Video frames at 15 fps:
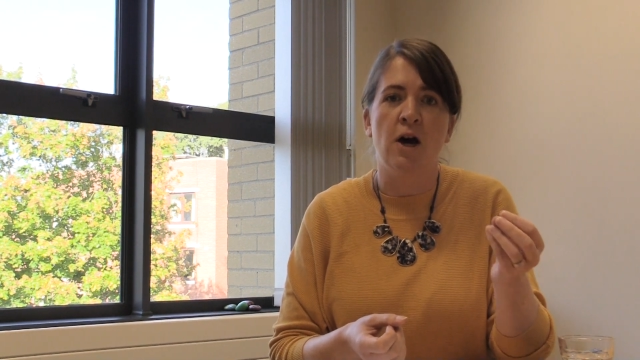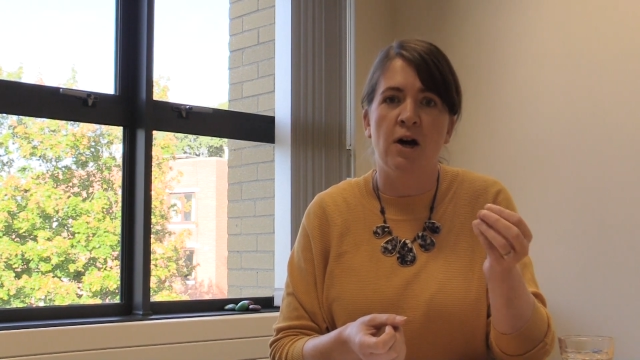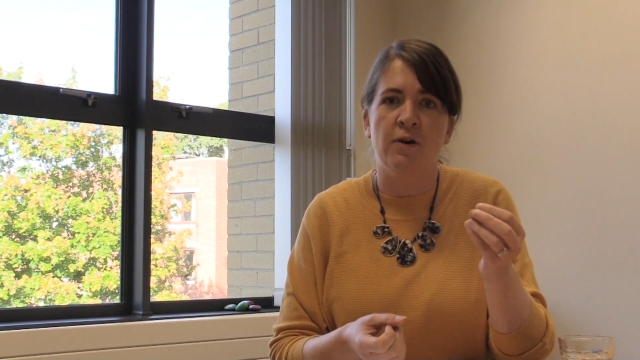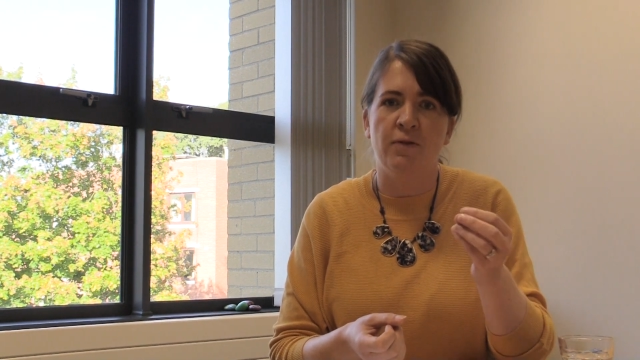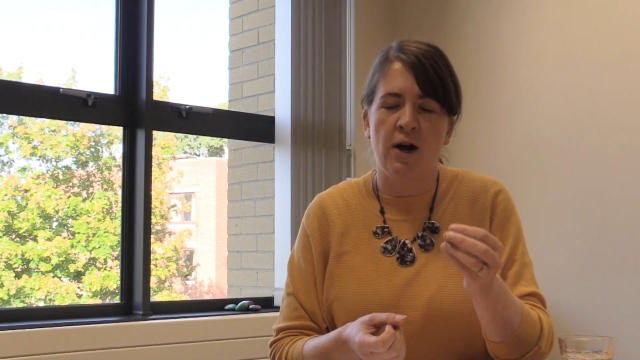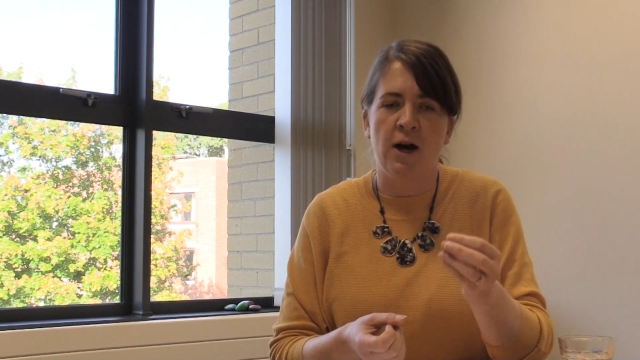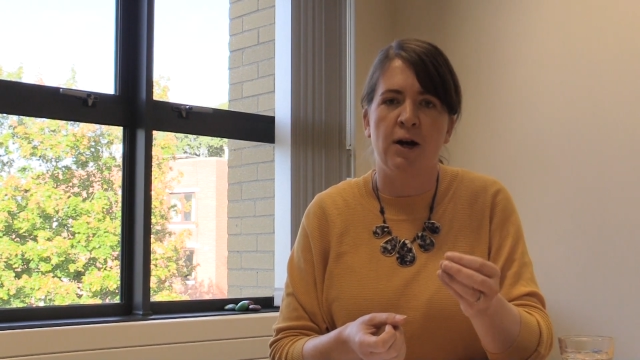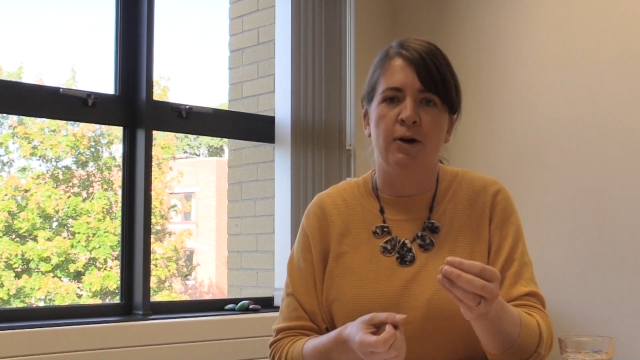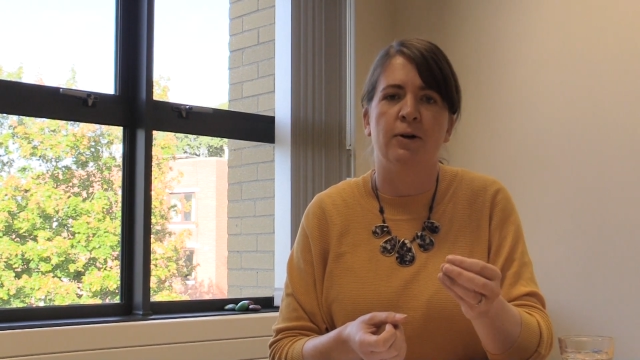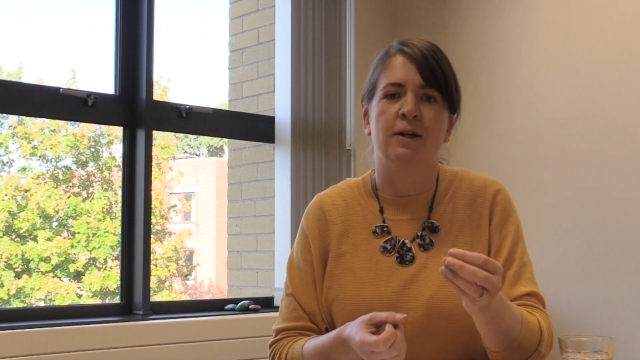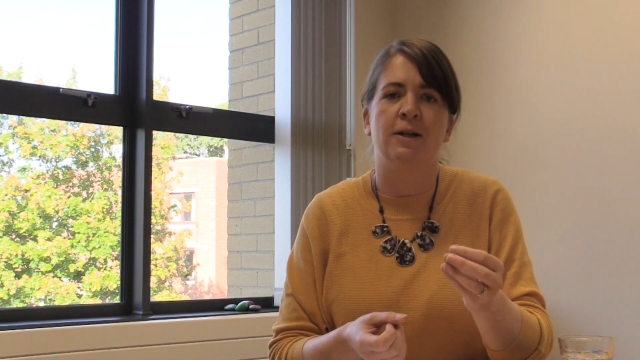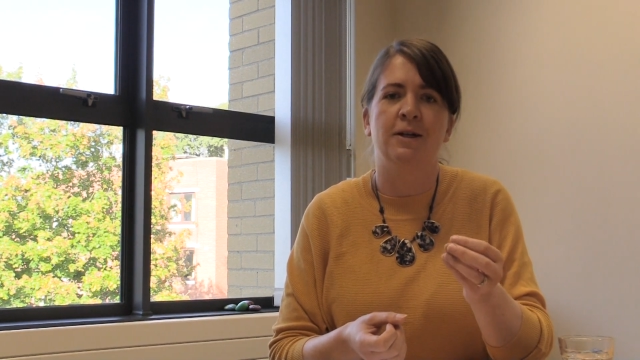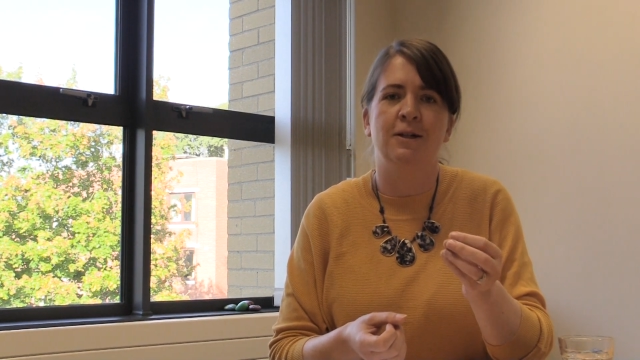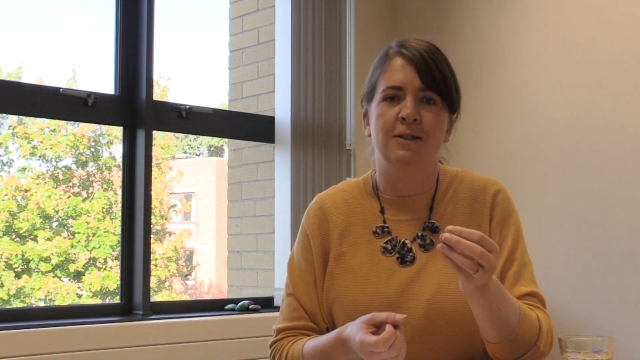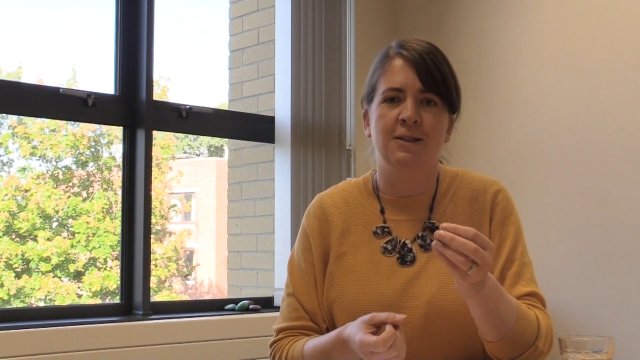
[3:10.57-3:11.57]
of
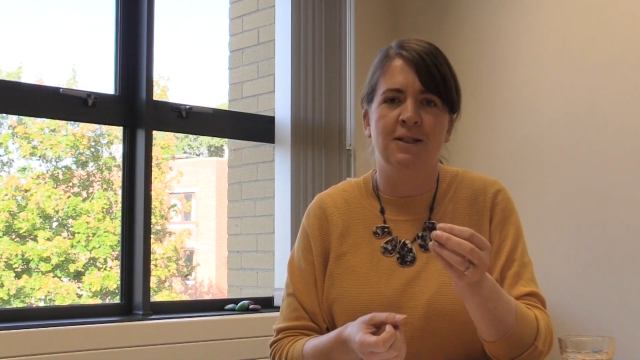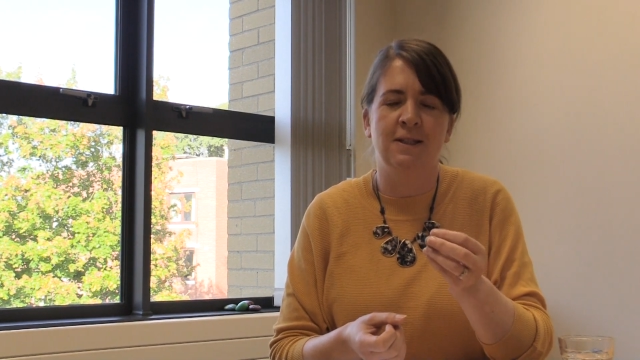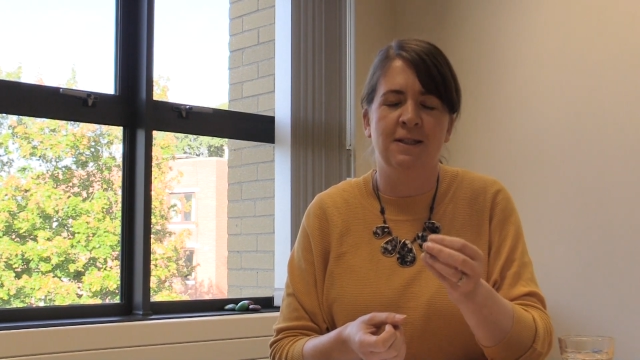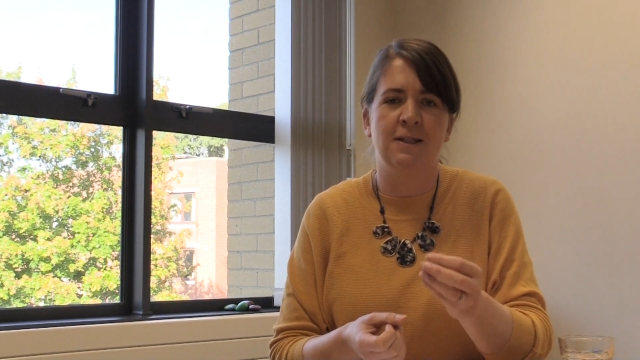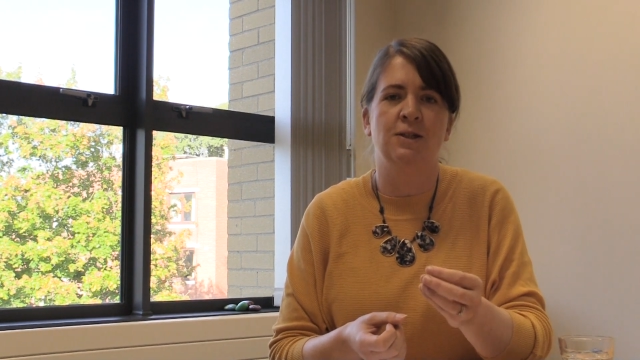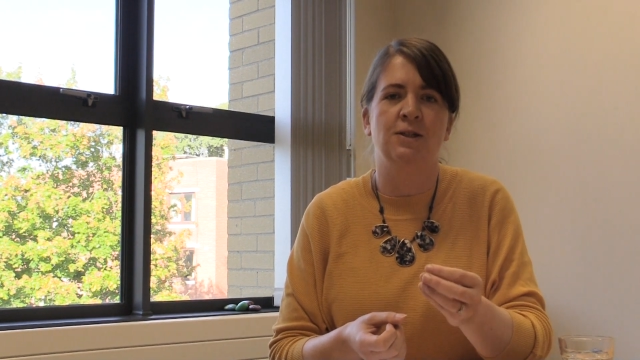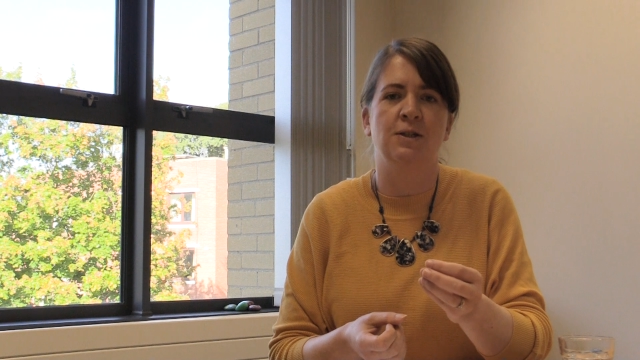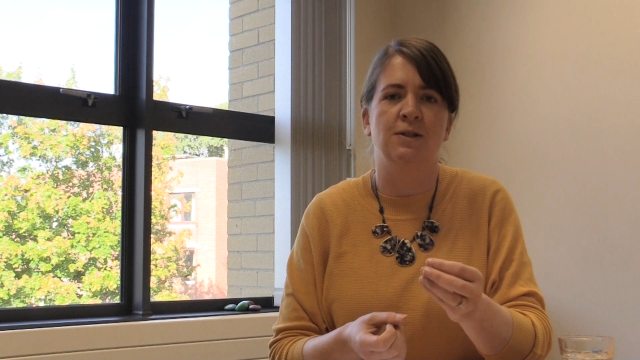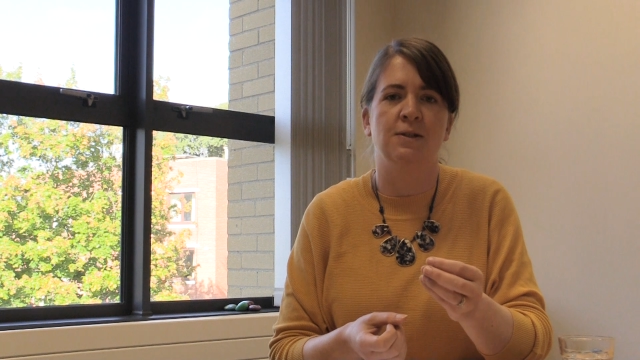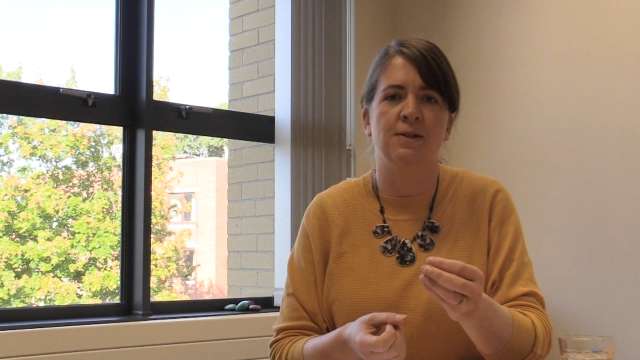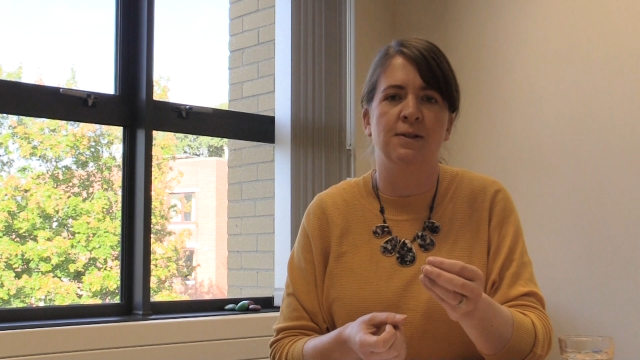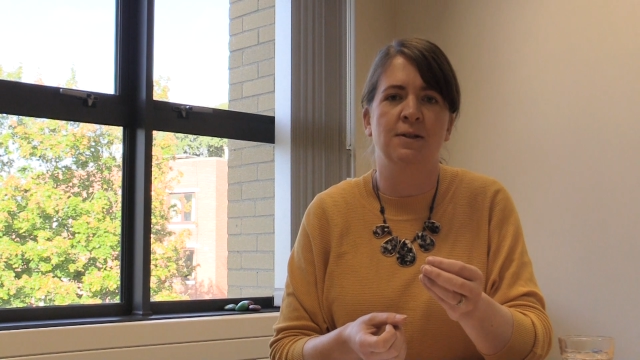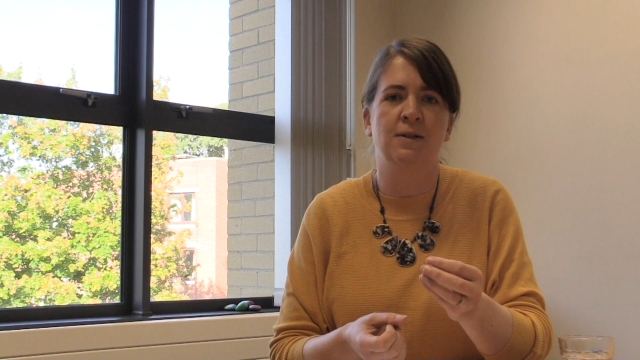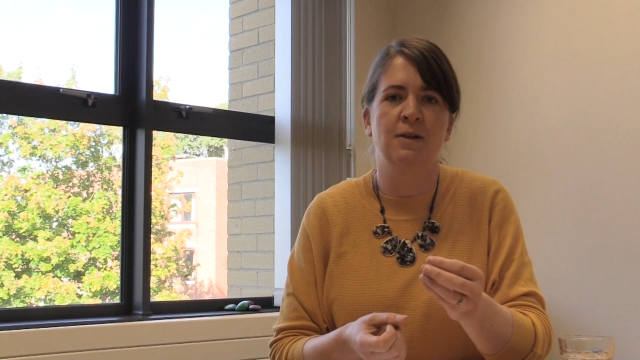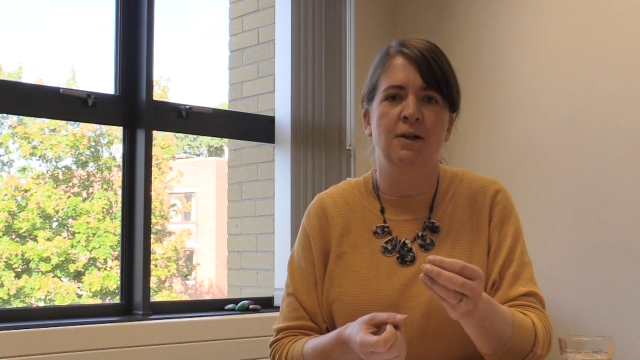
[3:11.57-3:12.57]
our
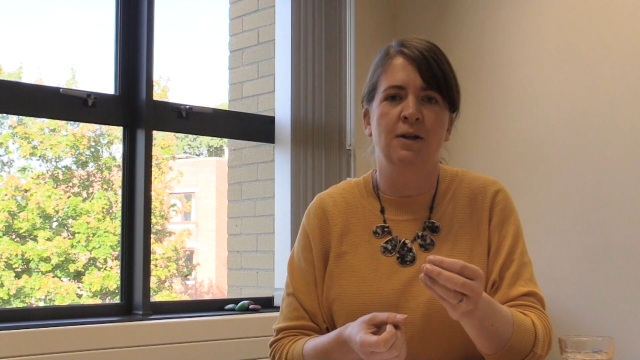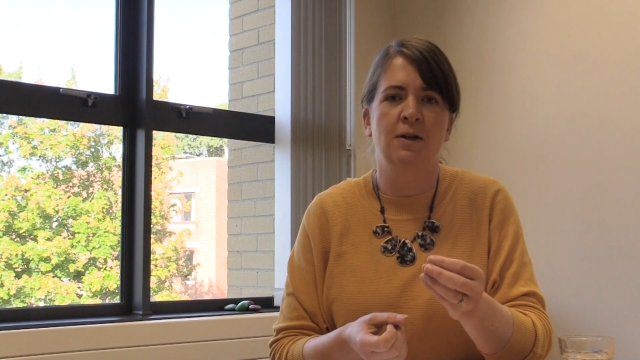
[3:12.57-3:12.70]
decisions.